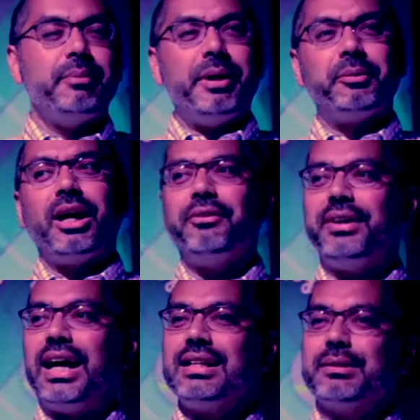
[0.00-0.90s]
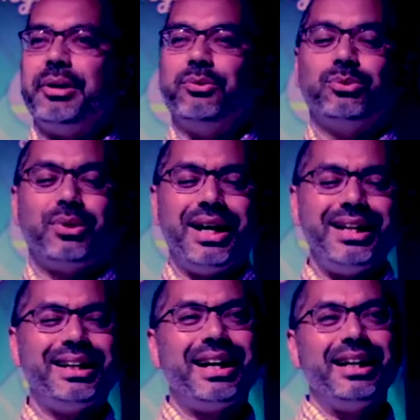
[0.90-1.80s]
People often ask me,
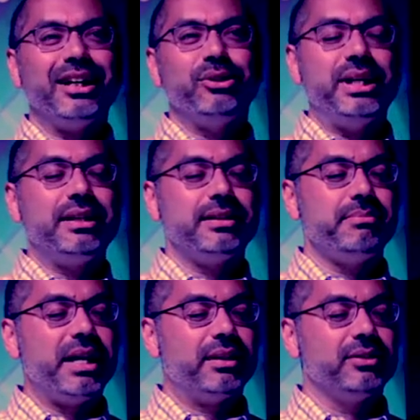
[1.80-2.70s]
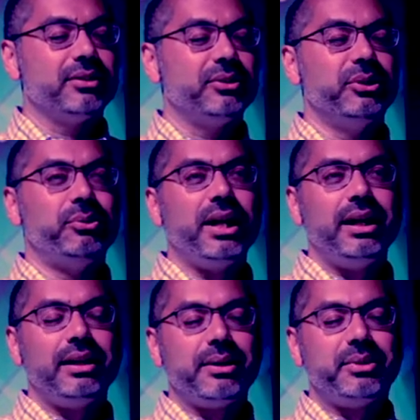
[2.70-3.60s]
why did I go into medical school?
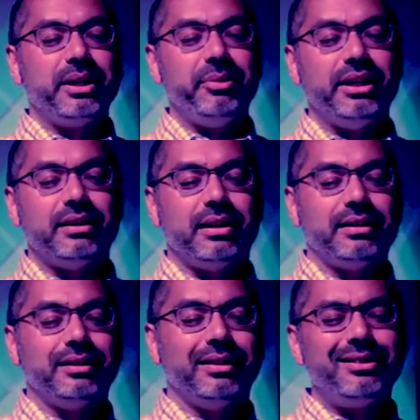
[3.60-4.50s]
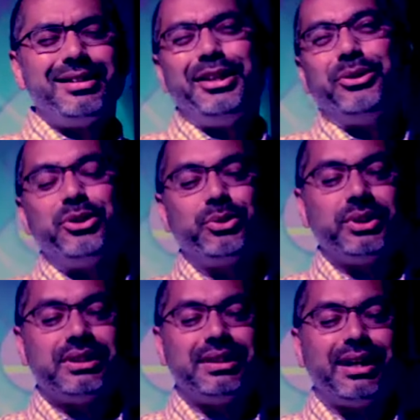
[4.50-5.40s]
Why did I want to be a doctor? There's the
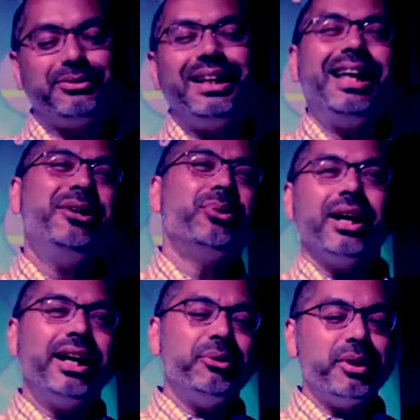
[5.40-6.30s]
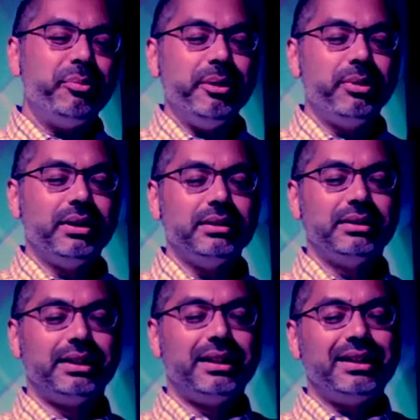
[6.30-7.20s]
usual stuff. I like working with people.
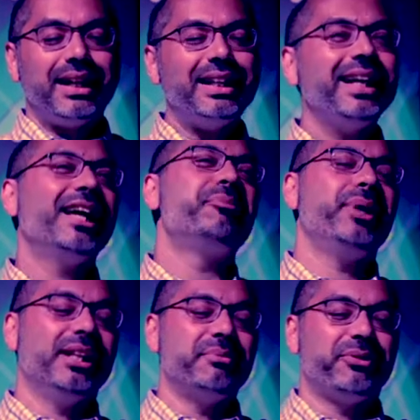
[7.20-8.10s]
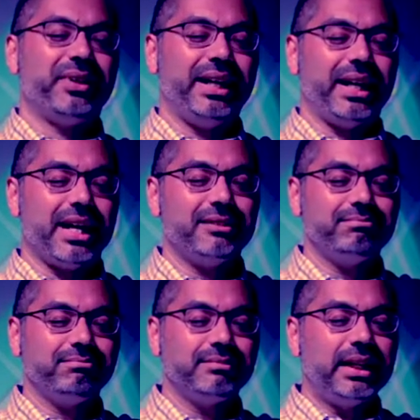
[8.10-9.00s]
I like helping them if I
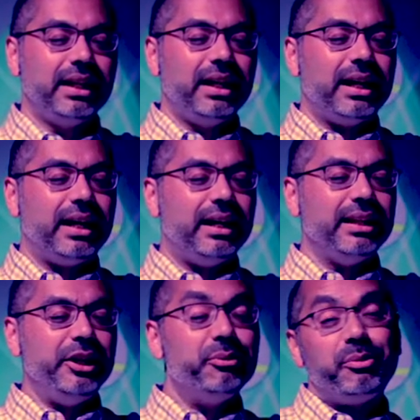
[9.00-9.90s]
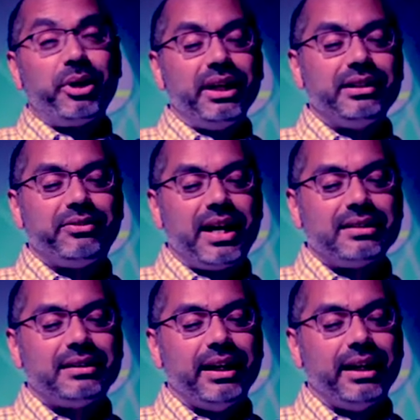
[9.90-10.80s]
can. Uh, the human body is
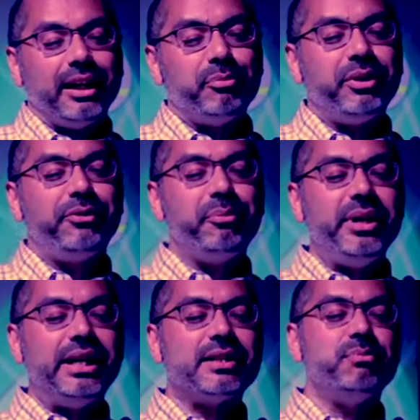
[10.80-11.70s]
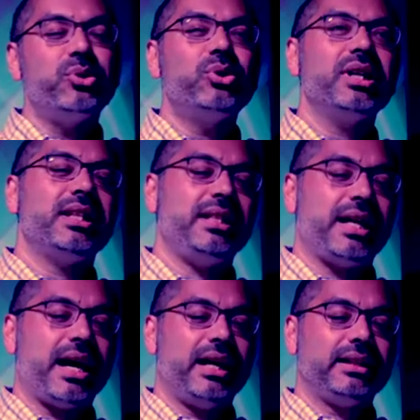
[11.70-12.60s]
fascinating, but for me, it's more than
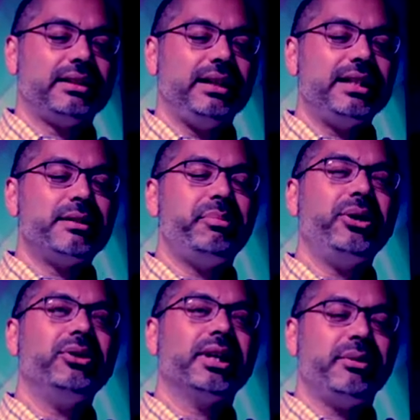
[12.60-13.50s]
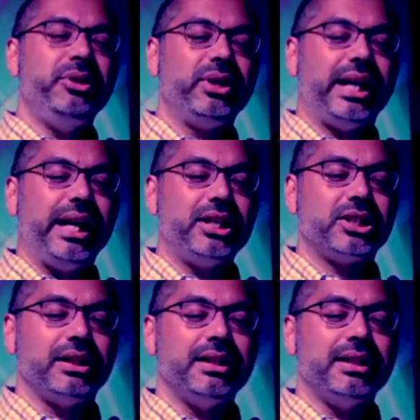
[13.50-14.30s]
that. It's about communication.